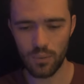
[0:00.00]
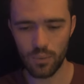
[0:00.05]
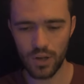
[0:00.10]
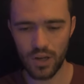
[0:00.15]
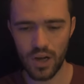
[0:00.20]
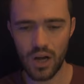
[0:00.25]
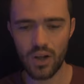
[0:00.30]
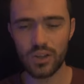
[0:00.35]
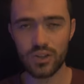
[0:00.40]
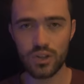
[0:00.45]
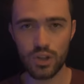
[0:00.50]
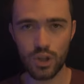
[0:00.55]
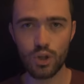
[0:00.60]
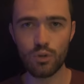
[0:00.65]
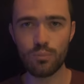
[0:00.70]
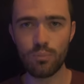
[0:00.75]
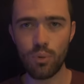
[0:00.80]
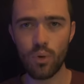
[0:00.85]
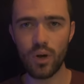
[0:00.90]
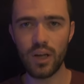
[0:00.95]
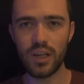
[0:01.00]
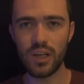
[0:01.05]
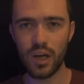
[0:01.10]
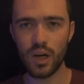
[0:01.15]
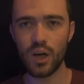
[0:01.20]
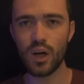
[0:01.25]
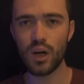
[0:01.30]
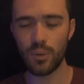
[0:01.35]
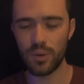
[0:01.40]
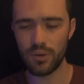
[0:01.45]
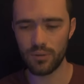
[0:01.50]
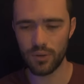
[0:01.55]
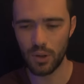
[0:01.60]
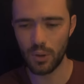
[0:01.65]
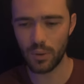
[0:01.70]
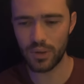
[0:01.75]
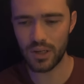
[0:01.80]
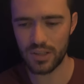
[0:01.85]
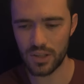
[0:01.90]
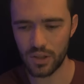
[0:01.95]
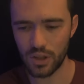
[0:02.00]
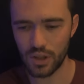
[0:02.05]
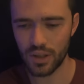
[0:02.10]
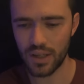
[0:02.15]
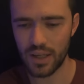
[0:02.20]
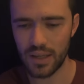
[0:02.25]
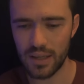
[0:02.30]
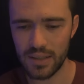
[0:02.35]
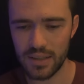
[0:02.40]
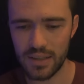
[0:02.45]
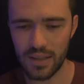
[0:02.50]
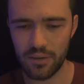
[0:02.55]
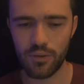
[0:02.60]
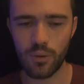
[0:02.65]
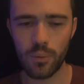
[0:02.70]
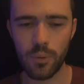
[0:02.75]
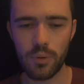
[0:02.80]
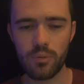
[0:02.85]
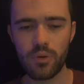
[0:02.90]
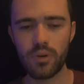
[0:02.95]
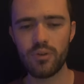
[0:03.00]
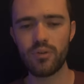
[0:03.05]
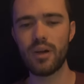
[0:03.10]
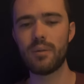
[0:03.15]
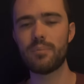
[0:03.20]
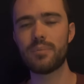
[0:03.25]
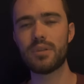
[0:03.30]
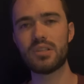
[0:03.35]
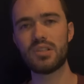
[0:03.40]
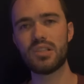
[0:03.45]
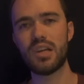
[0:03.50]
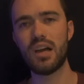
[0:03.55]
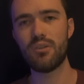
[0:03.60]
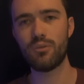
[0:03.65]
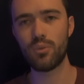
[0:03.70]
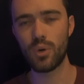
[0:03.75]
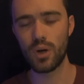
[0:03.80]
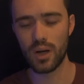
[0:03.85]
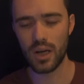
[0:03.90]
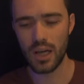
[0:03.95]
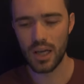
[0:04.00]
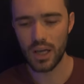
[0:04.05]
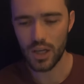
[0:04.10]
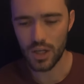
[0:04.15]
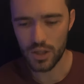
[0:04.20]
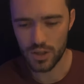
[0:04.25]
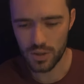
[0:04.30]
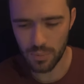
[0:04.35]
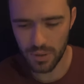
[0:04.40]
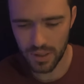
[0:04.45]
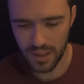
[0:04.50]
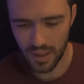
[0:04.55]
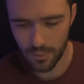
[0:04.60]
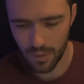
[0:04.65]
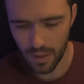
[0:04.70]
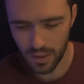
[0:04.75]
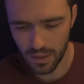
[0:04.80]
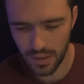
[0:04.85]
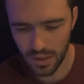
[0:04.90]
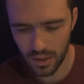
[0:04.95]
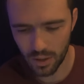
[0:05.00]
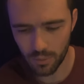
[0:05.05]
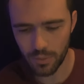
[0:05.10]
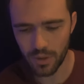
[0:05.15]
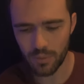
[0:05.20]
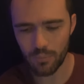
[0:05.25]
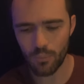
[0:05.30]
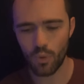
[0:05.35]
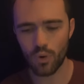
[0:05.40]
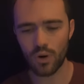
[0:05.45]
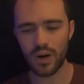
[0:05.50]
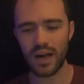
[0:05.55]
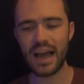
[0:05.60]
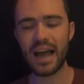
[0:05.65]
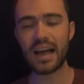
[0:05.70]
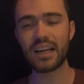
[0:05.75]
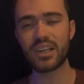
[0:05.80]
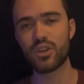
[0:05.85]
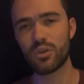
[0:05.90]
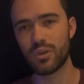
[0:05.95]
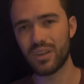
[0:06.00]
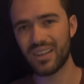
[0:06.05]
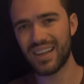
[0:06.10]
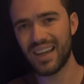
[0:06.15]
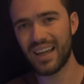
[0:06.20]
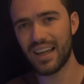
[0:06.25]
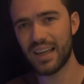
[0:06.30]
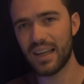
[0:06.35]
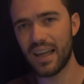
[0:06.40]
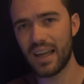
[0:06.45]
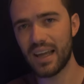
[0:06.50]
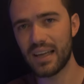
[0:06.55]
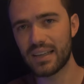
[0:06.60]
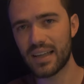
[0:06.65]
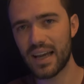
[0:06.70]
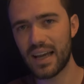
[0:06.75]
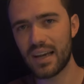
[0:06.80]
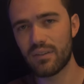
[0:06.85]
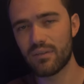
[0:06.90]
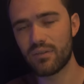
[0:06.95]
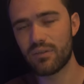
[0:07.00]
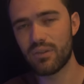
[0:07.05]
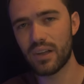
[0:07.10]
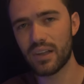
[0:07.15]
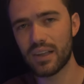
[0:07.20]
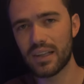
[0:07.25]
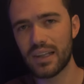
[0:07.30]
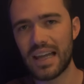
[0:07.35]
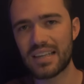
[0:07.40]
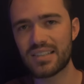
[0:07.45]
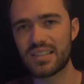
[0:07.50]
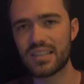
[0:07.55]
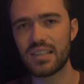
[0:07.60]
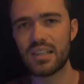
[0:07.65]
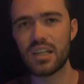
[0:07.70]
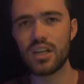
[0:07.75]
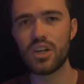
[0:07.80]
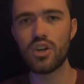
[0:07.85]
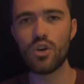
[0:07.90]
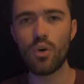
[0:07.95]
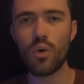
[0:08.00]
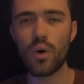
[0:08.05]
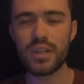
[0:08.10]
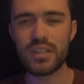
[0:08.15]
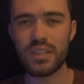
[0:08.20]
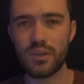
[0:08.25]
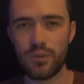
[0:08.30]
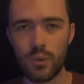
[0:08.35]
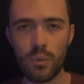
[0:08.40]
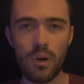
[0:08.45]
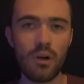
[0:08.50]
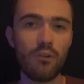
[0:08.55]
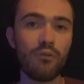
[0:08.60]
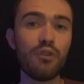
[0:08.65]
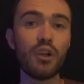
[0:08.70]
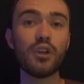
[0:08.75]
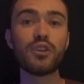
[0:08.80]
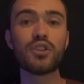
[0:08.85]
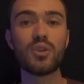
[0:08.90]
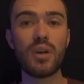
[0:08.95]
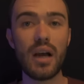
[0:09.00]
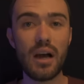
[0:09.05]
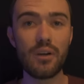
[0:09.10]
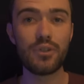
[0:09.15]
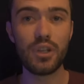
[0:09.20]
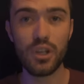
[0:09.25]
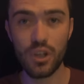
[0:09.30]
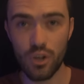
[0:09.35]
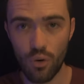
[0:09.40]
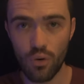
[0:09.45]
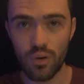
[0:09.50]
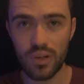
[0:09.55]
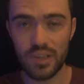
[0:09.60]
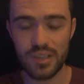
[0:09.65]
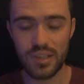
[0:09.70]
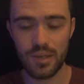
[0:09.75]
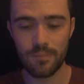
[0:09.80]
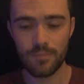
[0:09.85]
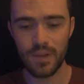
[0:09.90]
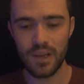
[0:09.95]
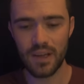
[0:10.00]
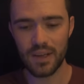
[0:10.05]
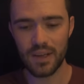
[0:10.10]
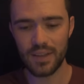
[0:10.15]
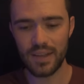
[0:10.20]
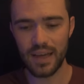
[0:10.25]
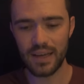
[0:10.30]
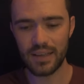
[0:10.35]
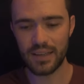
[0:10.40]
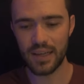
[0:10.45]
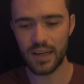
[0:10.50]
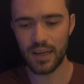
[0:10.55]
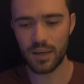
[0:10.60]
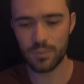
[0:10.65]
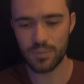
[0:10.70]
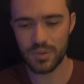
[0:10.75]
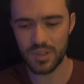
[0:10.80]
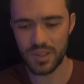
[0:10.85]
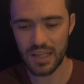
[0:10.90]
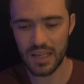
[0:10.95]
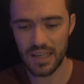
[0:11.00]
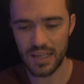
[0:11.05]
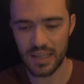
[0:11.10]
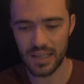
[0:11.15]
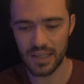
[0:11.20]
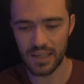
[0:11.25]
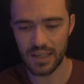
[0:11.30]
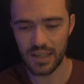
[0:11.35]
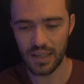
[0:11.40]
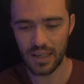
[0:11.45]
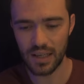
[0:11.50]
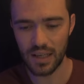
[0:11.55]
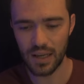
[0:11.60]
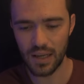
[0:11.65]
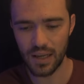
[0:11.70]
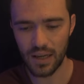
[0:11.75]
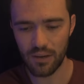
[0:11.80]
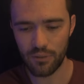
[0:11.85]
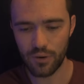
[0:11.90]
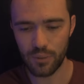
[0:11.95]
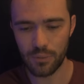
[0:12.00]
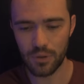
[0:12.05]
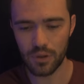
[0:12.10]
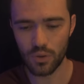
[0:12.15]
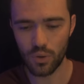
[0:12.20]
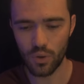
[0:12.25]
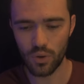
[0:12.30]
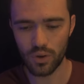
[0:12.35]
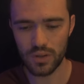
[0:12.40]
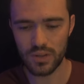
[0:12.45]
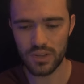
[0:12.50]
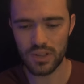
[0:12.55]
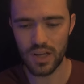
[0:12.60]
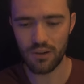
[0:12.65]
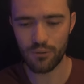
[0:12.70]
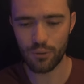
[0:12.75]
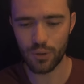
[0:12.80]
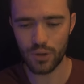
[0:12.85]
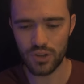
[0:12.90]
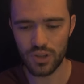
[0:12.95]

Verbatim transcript: We call it 2.0, even though it doesn't look any different. We revamped the software to become a little bit more accurate and, and kind of lessen the noise, if you will, filter out the noise that comes in uh, from the DeLorean software.